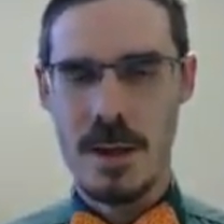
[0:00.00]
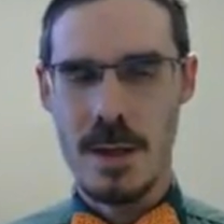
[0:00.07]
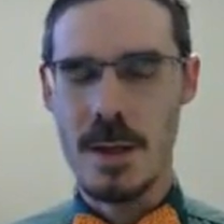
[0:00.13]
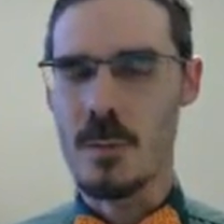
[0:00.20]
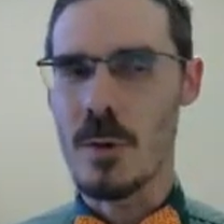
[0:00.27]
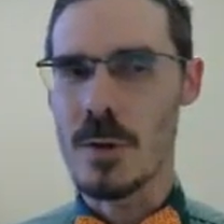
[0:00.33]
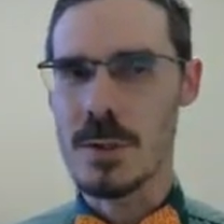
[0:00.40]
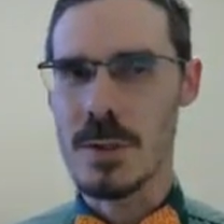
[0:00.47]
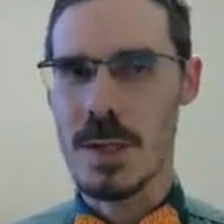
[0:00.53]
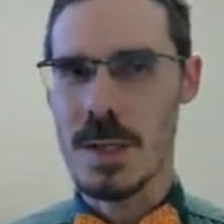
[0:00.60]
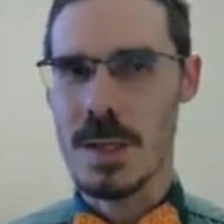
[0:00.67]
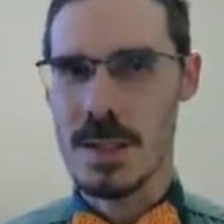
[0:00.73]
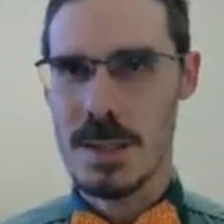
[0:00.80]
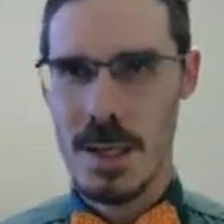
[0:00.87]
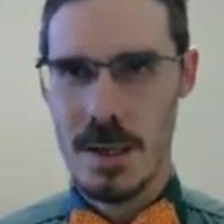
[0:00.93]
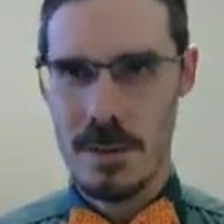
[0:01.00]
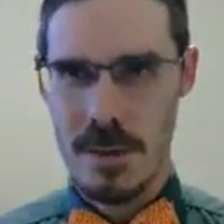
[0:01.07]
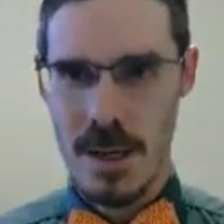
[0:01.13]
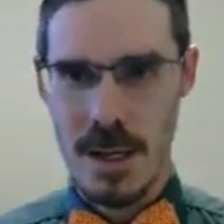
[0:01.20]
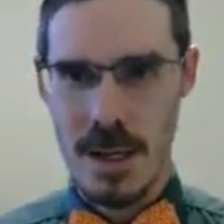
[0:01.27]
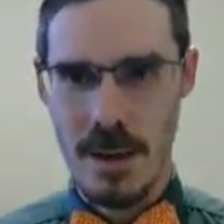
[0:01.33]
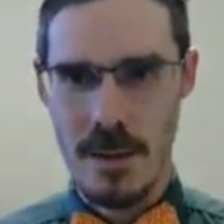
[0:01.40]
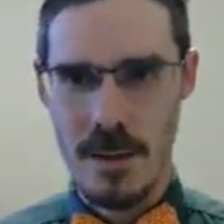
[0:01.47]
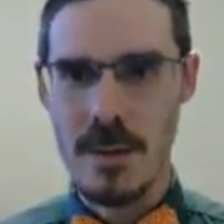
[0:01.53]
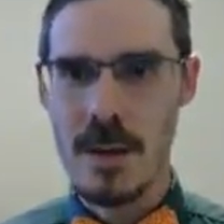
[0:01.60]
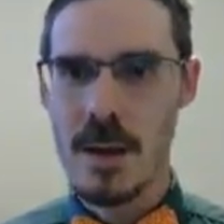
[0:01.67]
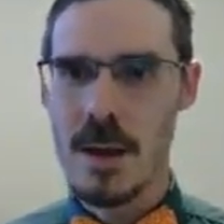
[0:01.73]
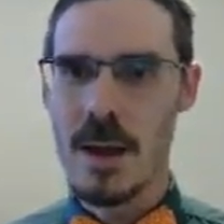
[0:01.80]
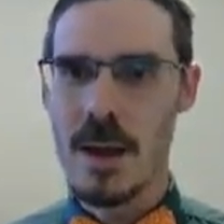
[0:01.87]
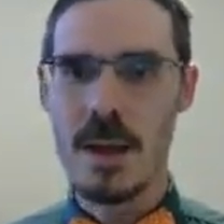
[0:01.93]
It wasn't accelerating,
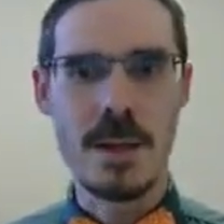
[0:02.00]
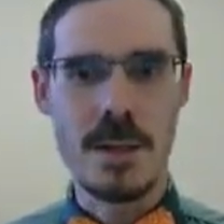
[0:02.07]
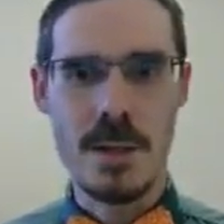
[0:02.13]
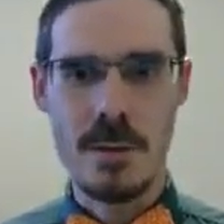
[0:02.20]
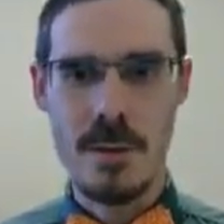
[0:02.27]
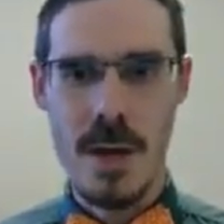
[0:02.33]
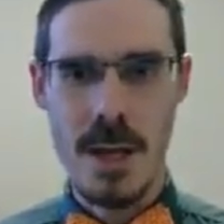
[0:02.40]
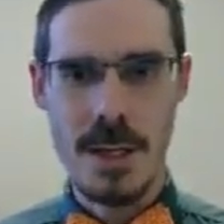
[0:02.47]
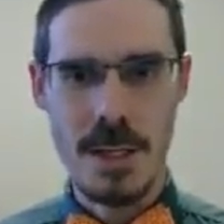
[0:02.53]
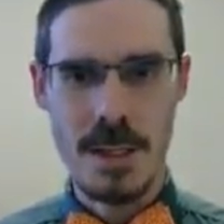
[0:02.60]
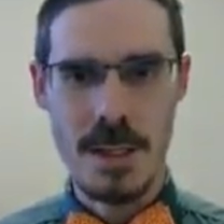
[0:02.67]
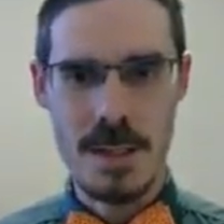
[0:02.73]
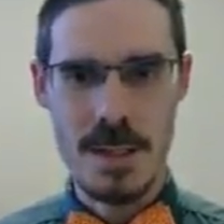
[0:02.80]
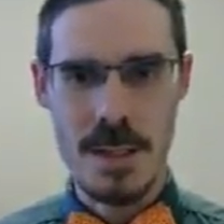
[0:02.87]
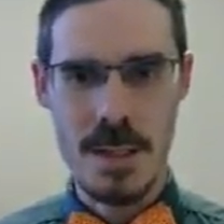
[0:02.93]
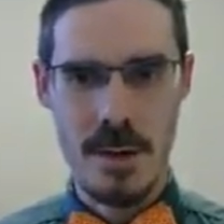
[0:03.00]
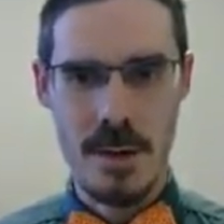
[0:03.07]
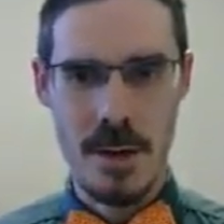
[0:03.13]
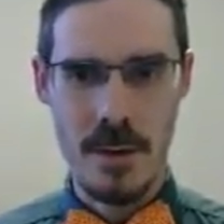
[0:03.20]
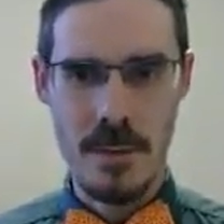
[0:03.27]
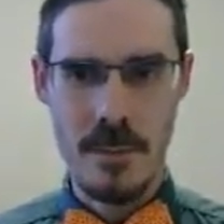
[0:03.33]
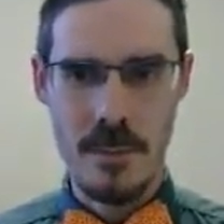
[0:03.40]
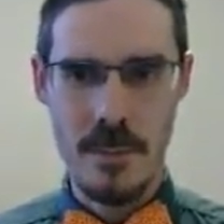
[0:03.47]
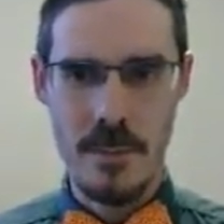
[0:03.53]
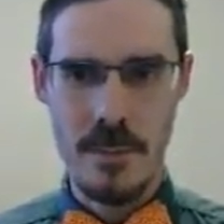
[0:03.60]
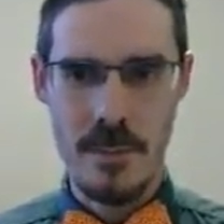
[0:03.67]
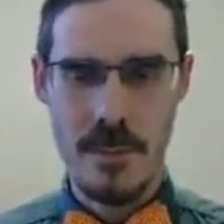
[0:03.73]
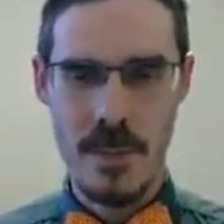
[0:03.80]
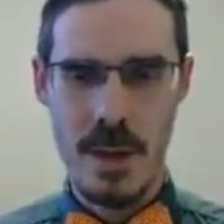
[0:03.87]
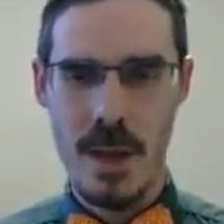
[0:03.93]
and its gradient is 0.
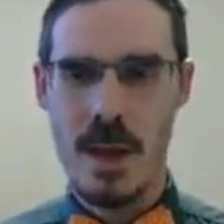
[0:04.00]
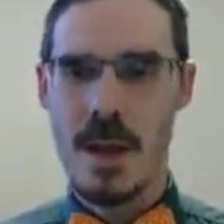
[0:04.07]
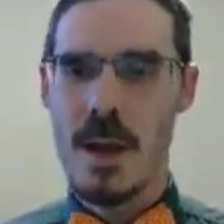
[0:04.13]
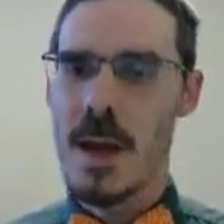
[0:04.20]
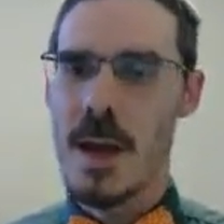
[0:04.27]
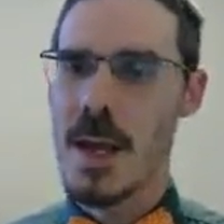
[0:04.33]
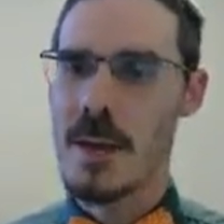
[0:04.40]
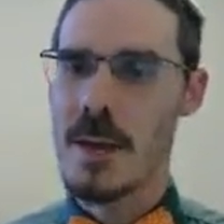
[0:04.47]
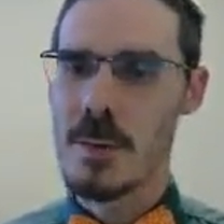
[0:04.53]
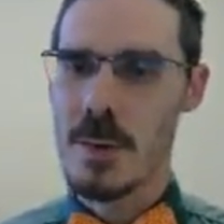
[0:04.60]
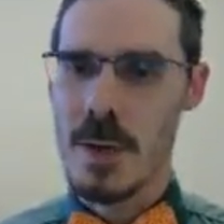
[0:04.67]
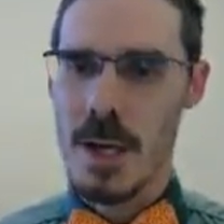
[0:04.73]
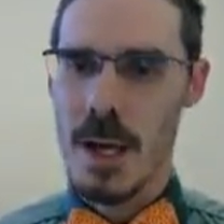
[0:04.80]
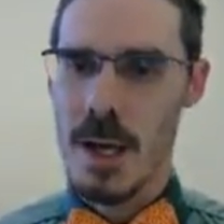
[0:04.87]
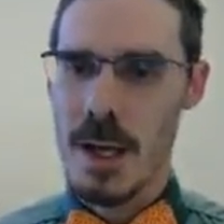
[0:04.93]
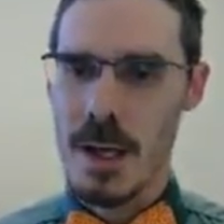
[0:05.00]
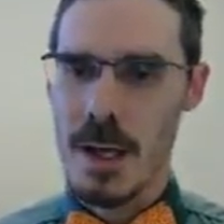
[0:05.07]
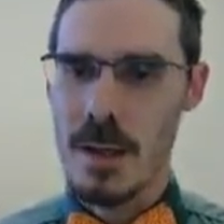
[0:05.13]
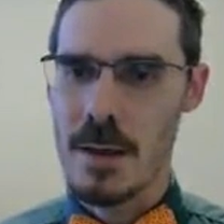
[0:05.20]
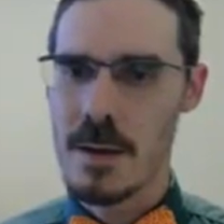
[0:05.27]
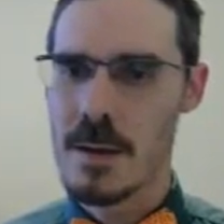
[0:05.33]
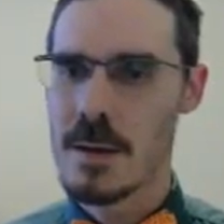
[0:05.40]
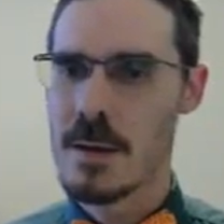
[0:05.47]
And have a look at A.